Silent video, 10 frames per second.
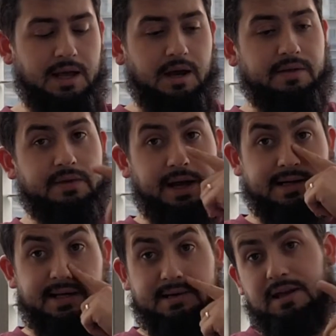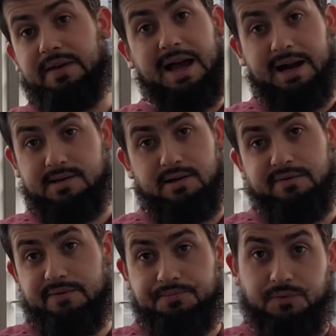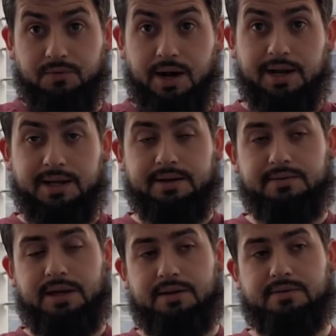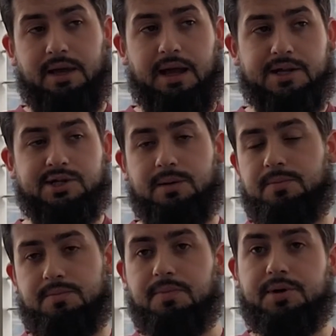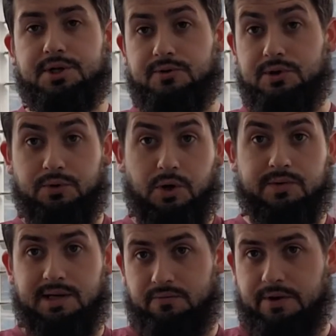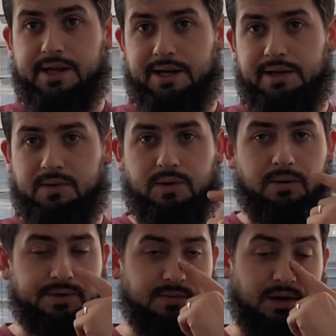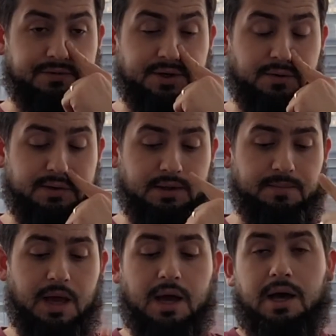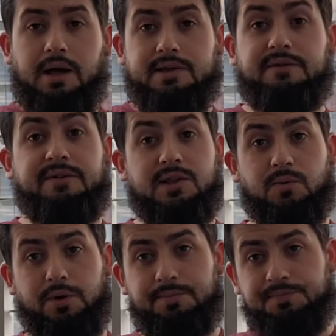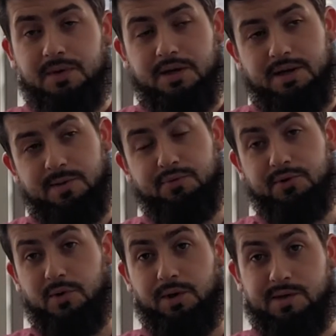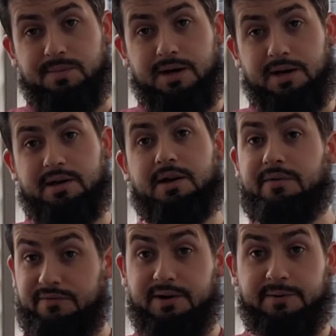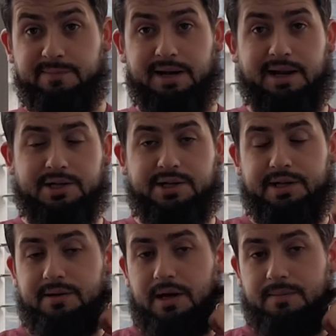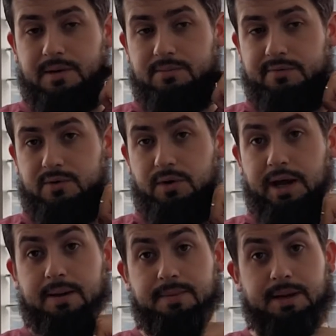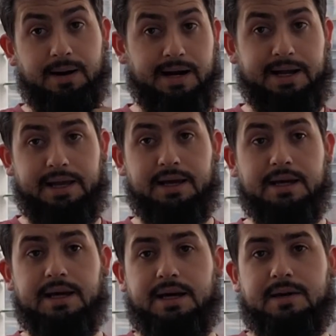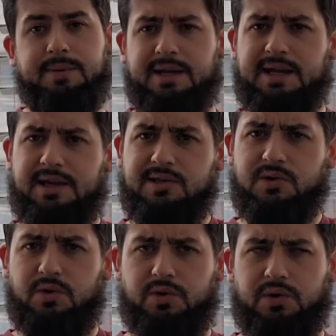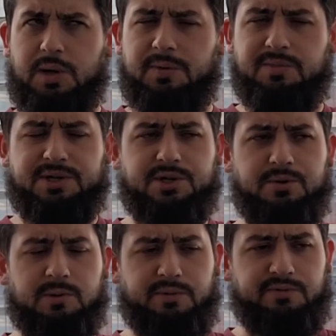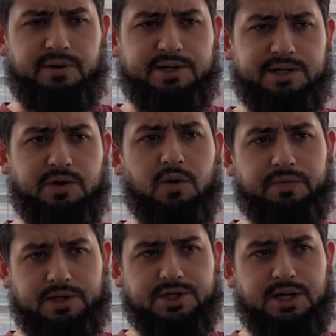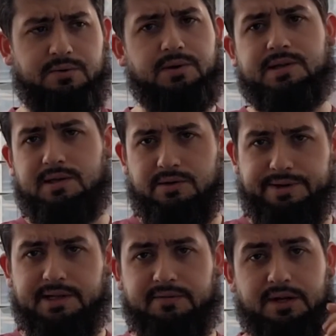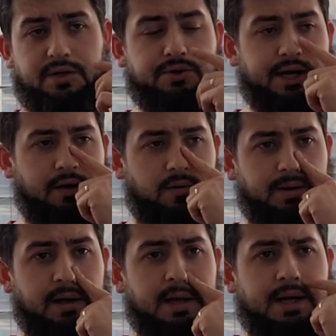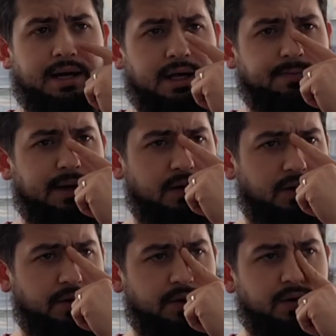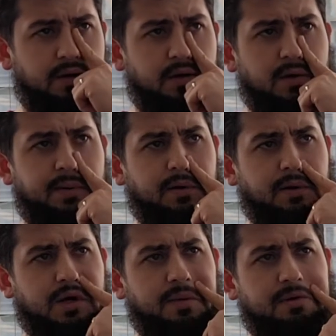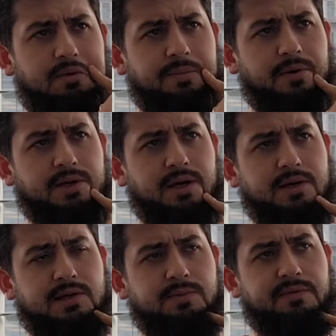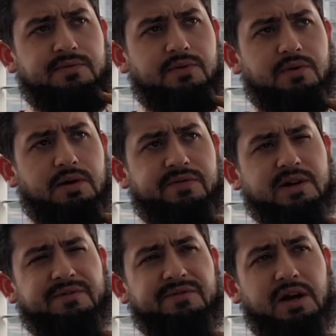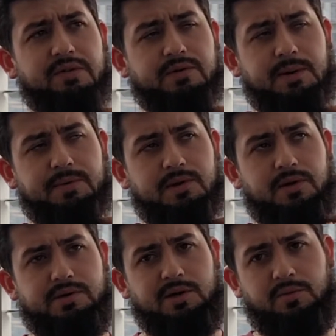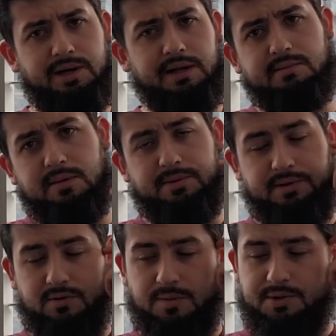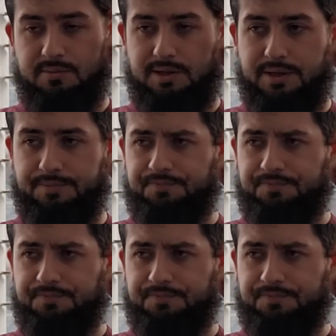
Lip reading: And then the next thing is that they're active, right? Like, they actually produce new content regularly as well, which is why I've chosen them. So the first one is brought to us by a friend of mine, actually, a brother called Habib Ali. He's been a guest on a couple of my shows before, actually, not on this channel because this is a relatively new channel, but he's been on a couple of my podcasts before. If I can find those episodes, and I'll link them up in the description below.